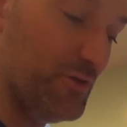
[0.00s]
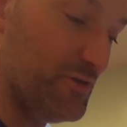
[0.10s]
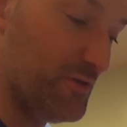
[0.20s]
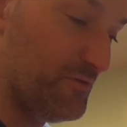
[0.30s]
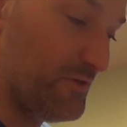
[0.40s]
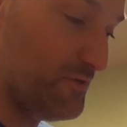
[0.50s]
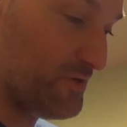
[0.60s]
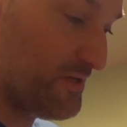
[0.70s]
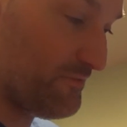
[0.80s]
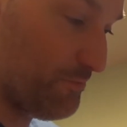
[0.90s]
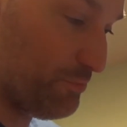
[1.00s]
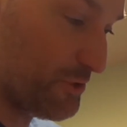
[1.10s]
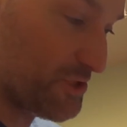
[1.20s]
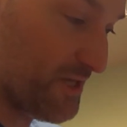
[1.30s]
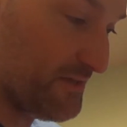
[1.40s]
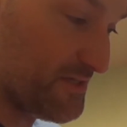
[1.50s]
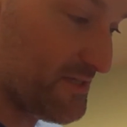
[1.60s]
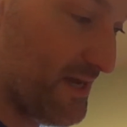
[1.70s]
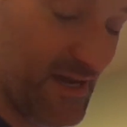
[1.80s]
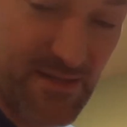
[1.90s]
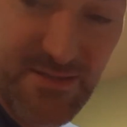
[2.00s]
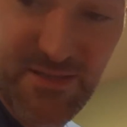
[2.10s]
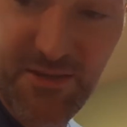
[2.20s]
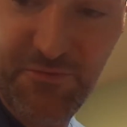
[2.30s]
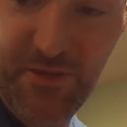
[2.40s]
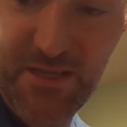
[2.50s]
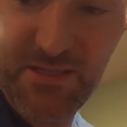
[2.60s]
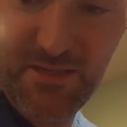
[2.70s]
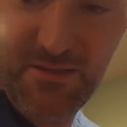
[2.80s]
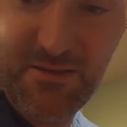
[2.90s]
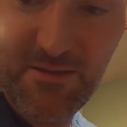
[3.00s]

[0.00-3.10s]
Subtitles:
You could even push on the side. See it flexing?